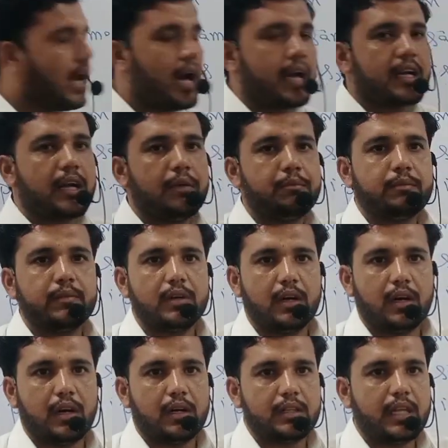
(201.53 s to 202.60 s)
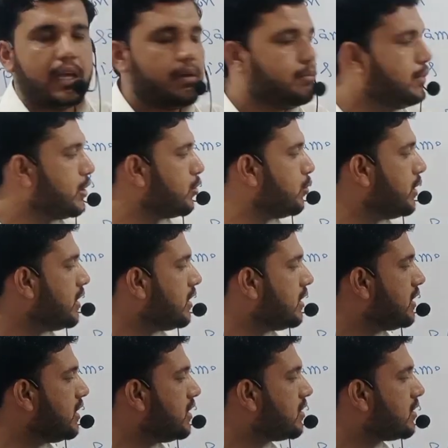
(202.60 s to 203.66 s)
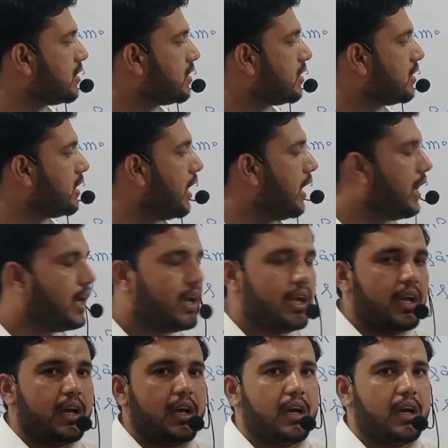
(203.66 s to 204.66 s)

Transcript: or between these they